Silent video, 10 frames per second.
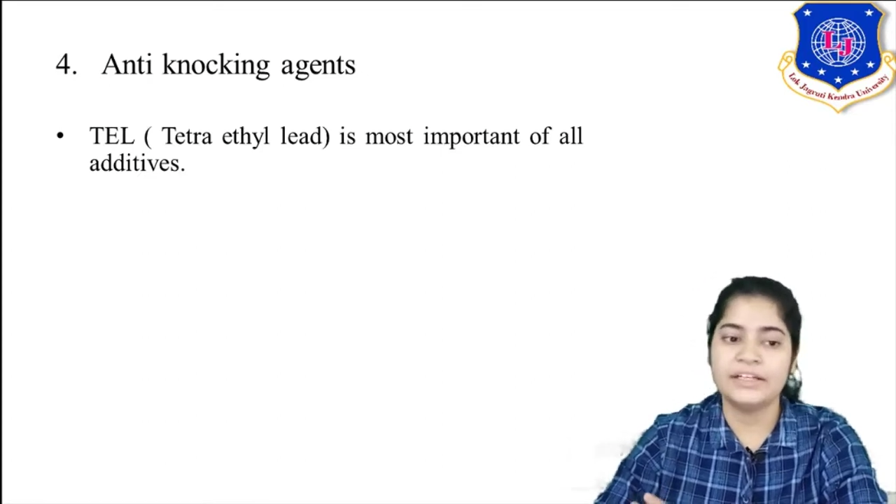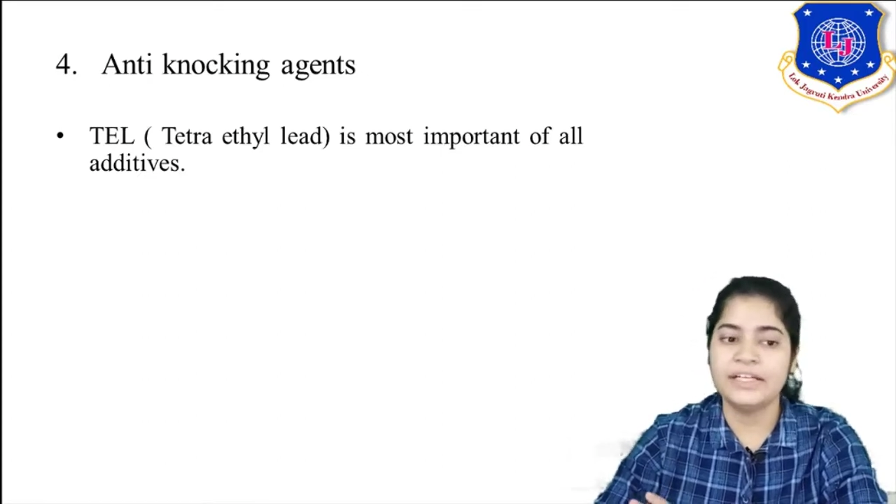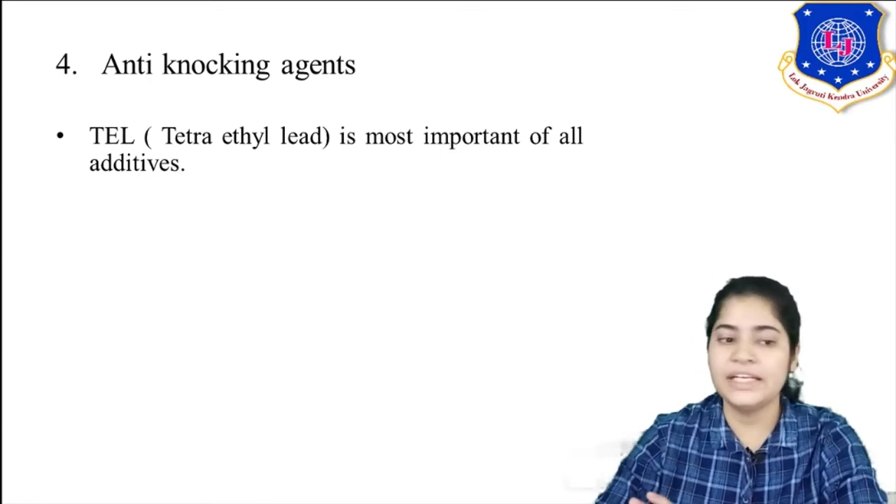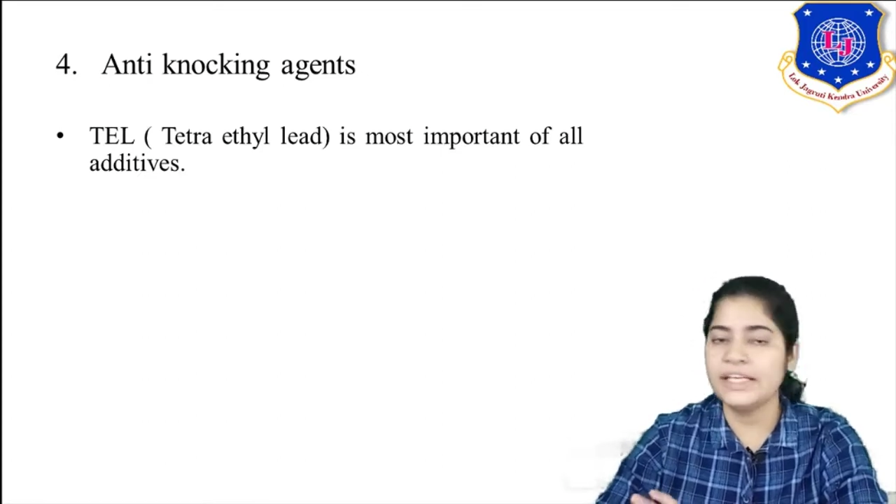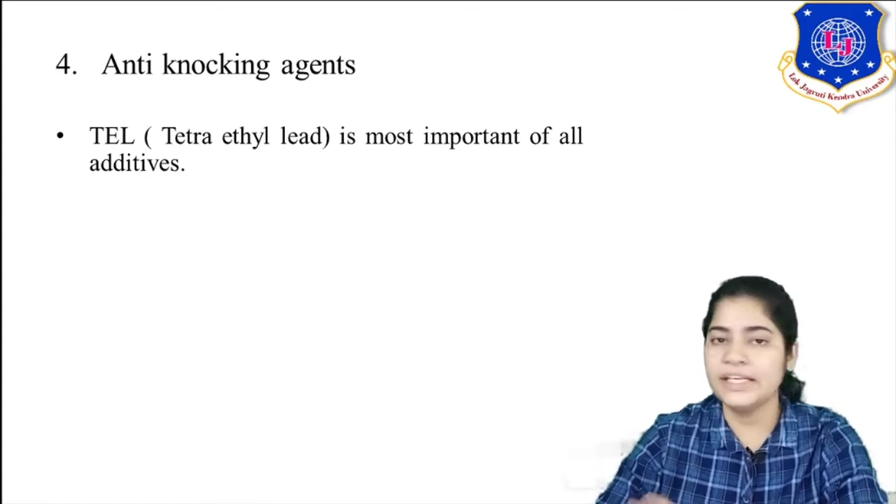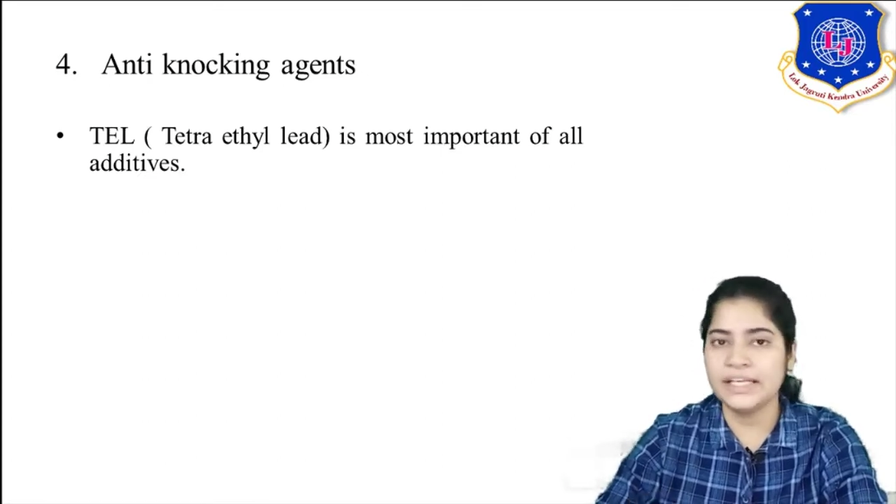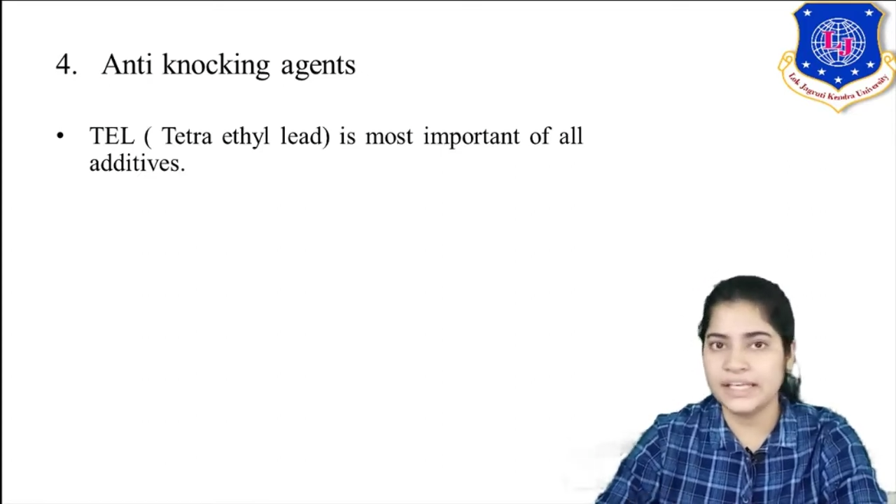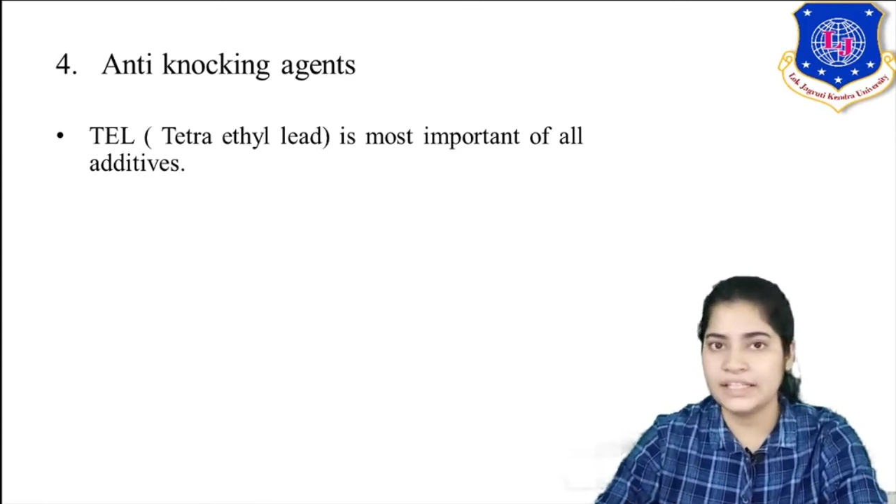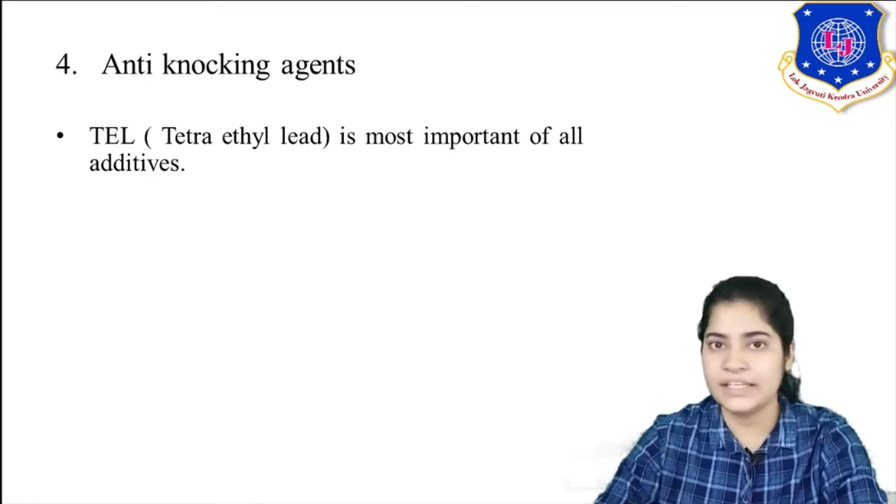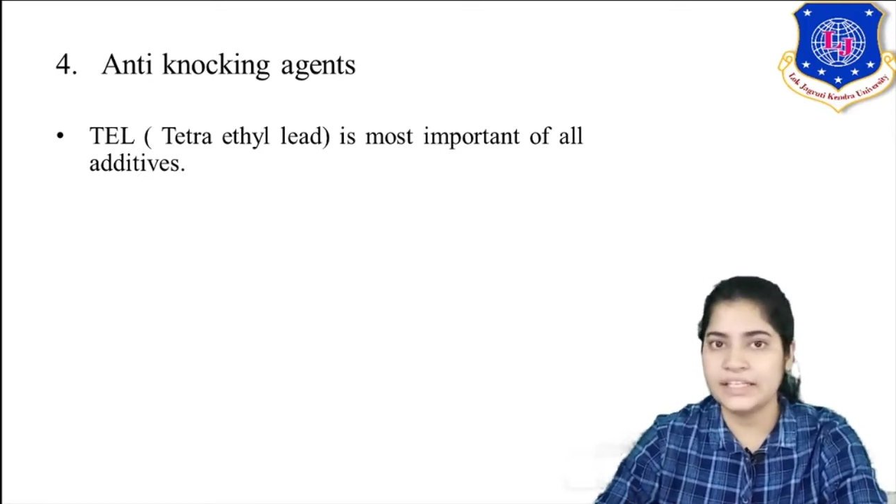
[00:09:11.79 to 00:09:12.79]

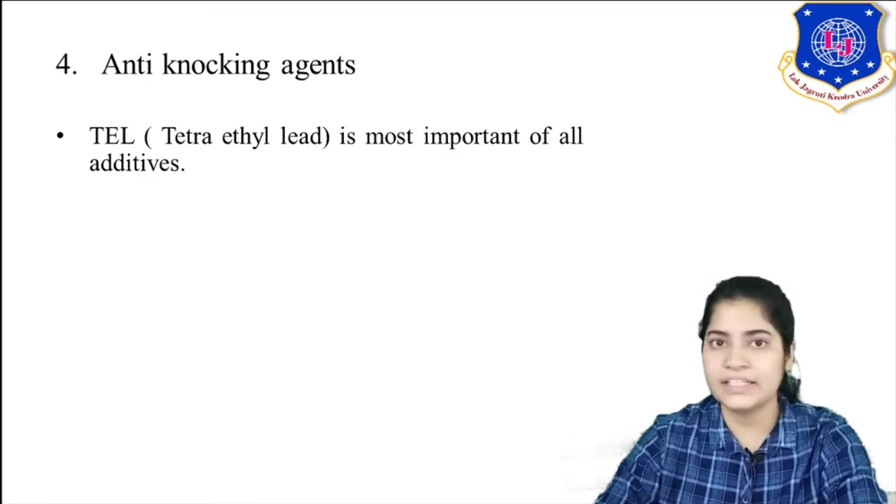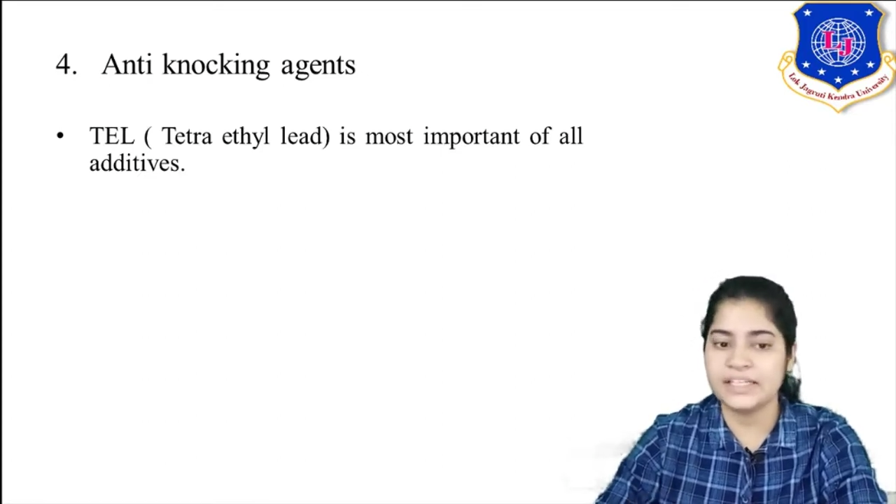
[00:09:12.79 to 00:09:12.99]
TEL, that is